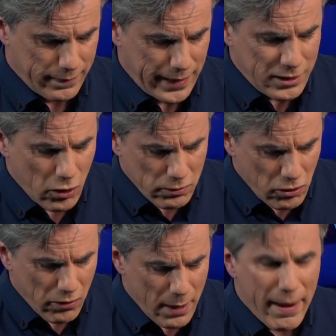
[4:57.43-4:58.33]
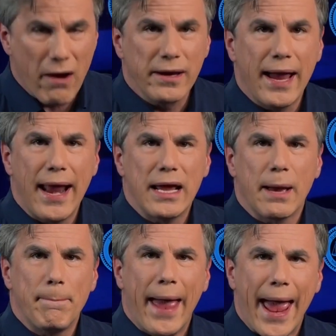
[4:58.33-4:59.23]
They talk about
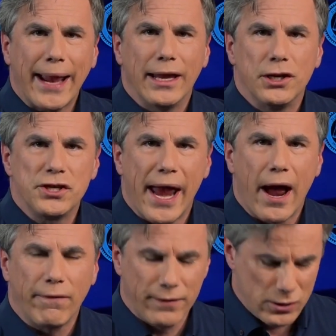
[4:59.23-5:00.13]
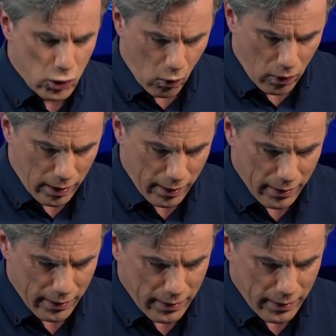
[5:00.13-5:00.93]
getting a package out the door